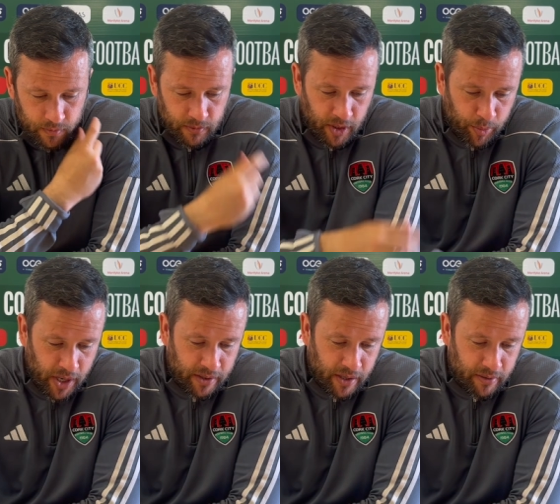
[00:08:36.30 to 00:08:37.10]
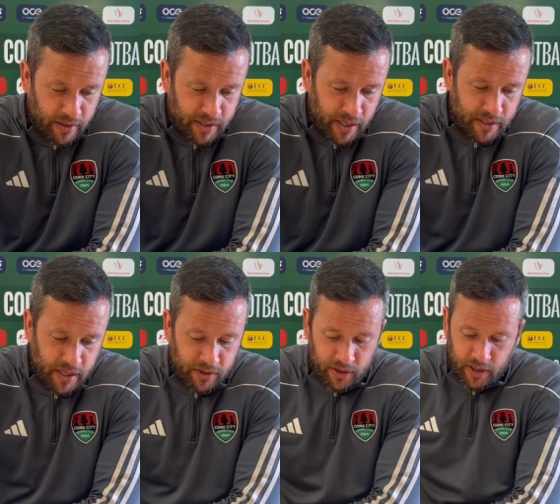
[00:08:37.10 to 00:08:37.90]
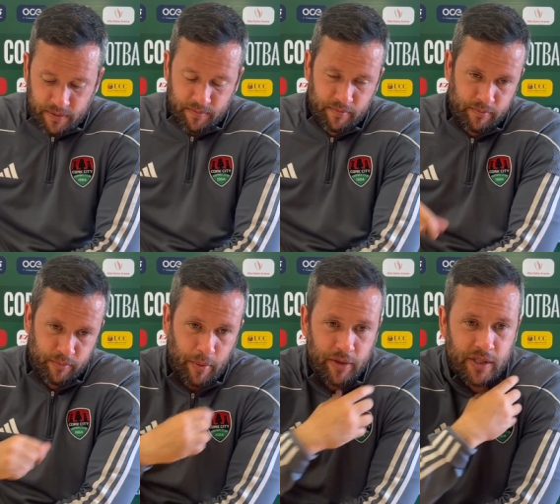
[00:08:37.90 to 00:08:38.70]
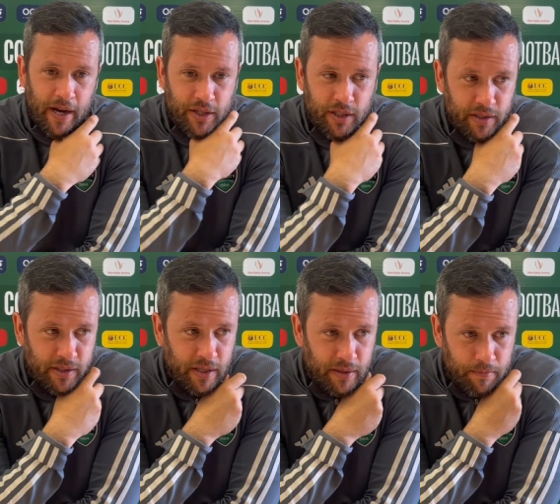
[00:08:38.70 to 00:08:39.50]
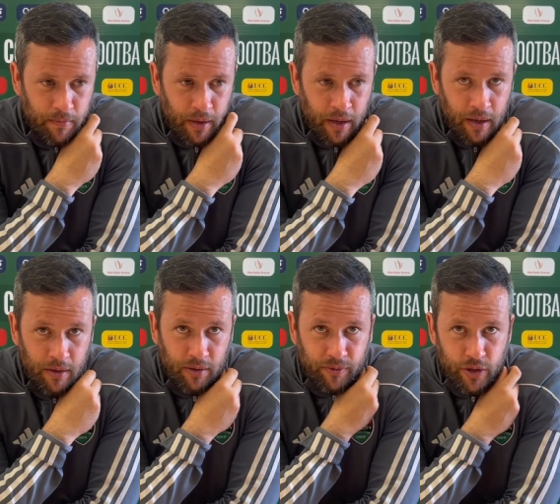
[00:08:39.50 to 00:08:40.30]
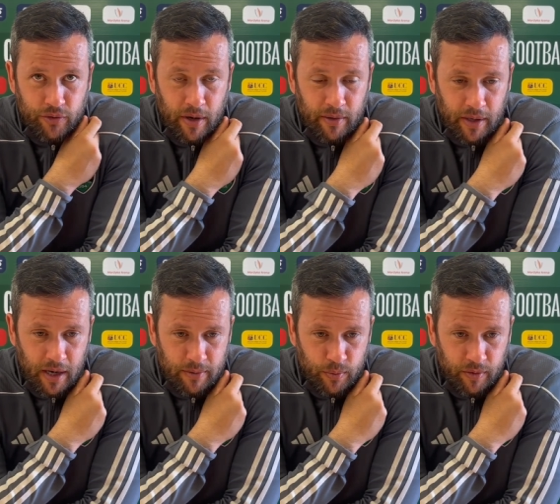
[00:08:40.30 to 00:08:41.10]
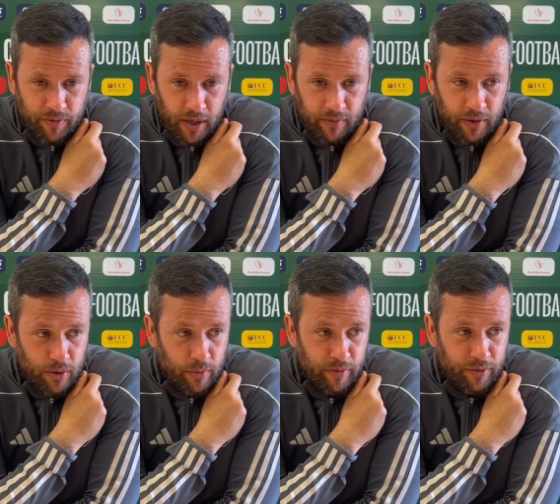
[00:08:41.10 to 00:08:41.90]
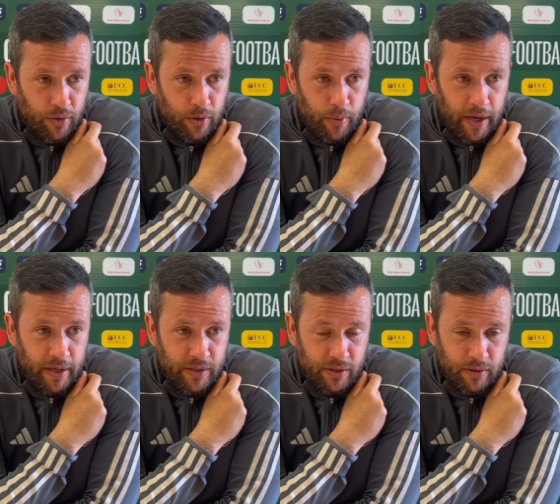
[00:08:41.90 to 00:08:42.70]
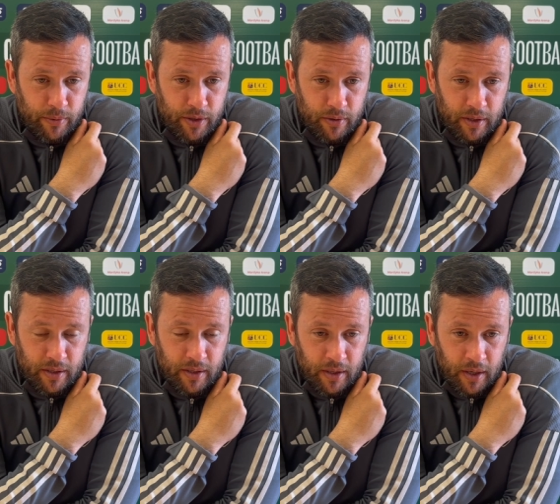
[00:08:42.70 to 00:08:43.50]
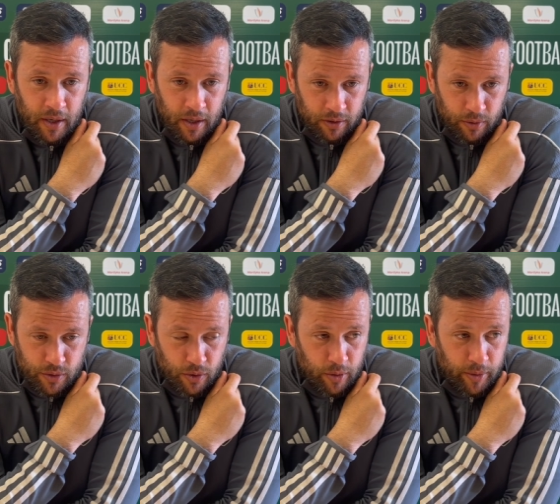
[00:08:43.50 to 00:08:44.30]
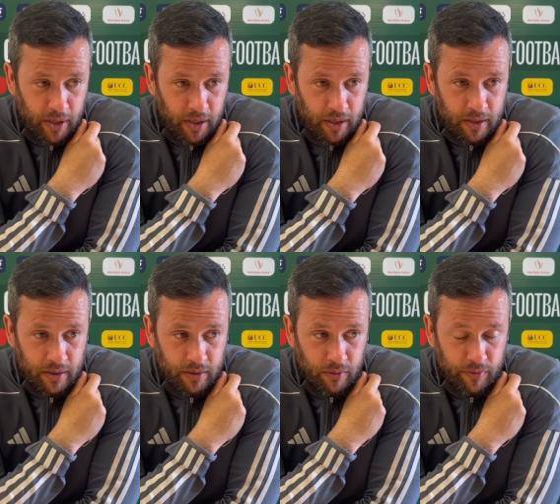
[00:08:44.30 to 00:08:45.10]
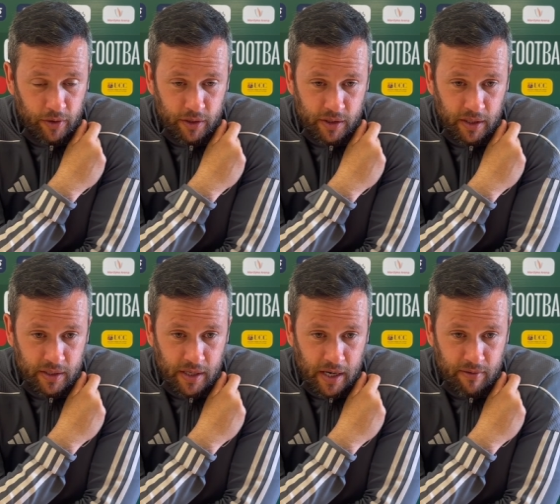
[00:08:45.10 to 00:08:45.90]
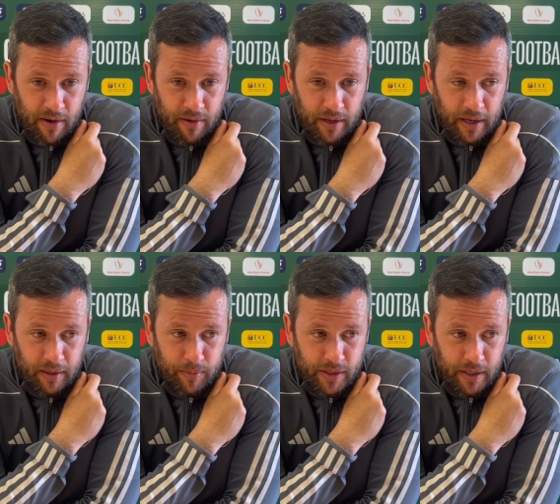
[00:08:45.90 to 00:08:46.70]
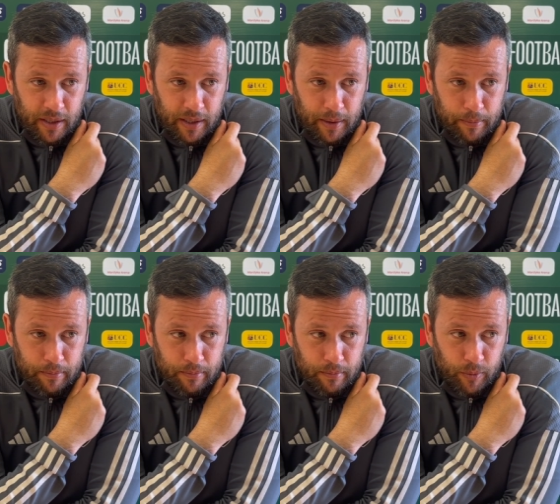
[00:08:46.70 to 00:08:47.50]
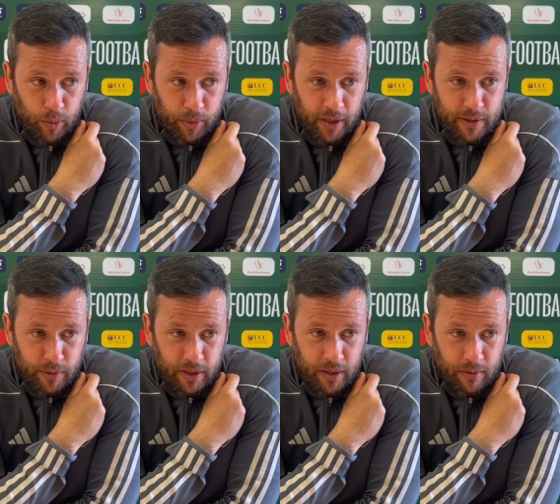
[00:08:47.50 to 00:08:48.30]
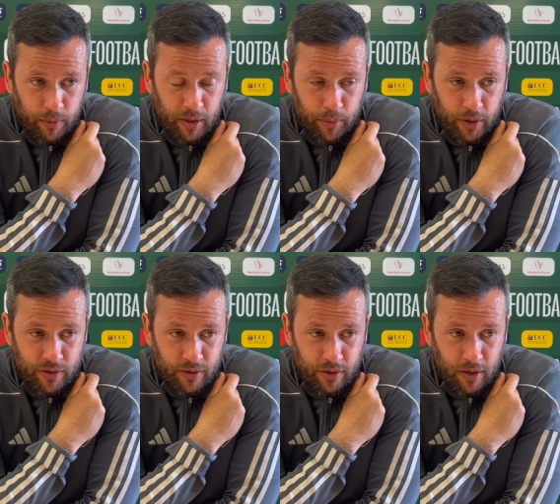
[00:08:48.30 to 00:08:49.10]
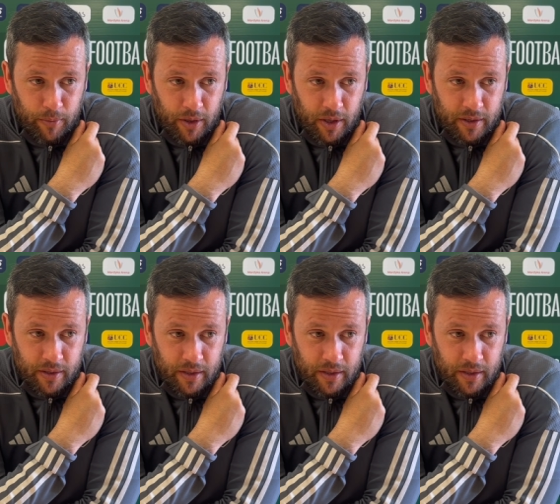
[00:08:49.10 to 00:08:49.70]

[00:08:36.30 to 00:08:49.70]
you break down the season into probably sections, and the first round of games we'd 5 at home and 4 away, so we knew that there was going to be the reverse in the second round of games, and we were pleased with the points return we got